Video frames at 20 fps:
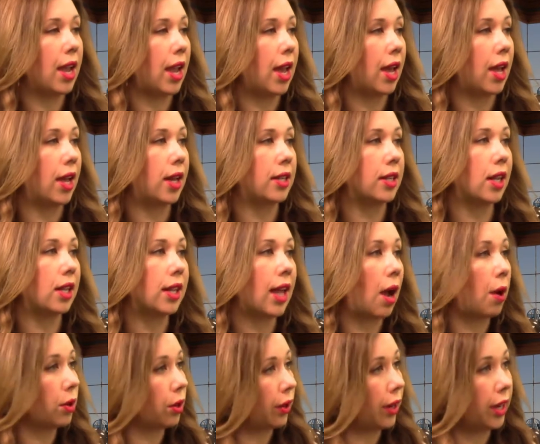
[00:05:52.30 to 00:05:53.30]
and
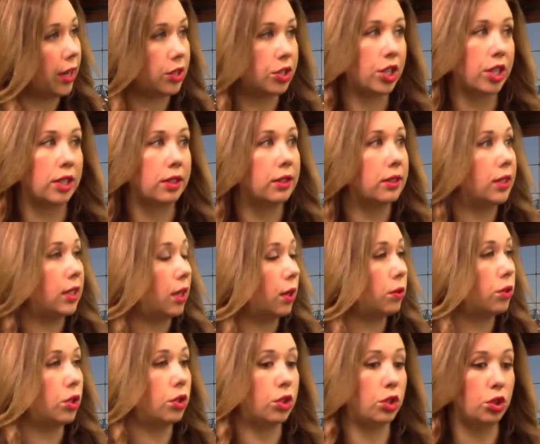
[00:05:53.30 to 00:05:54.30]
allow your agent,
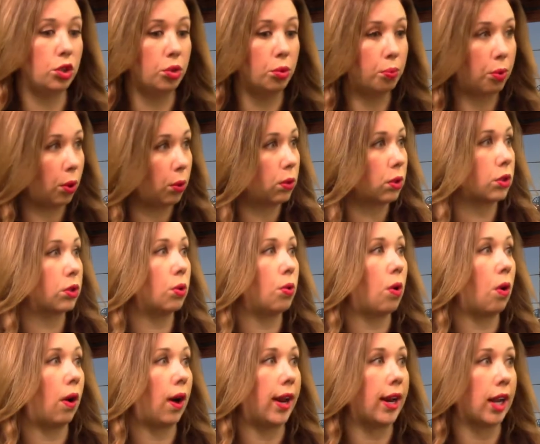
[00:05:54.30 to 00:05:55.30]
to do a broker tour